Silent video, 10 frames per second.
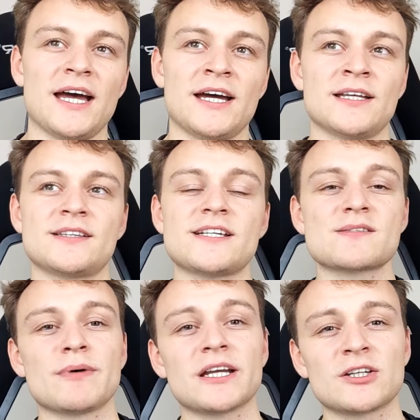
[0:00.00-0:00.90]
and
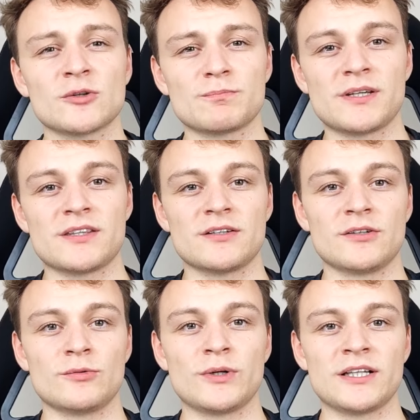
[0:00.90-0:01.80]
these might not be
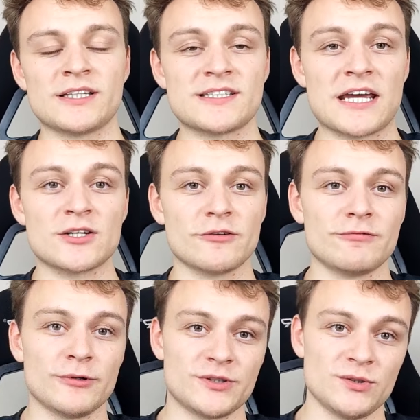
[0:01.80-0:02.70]
the real intent
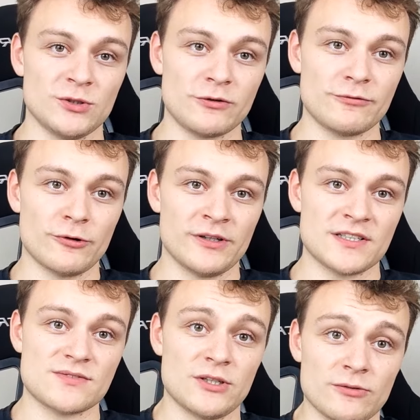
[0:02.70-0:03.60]
of what you looked for in
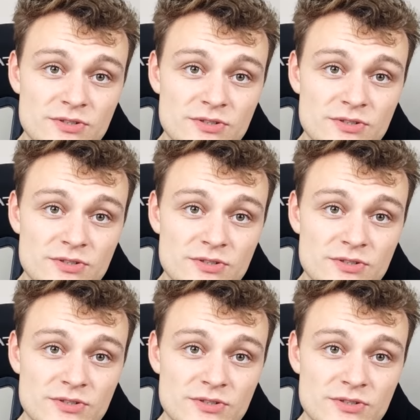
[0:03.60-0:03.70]
this video.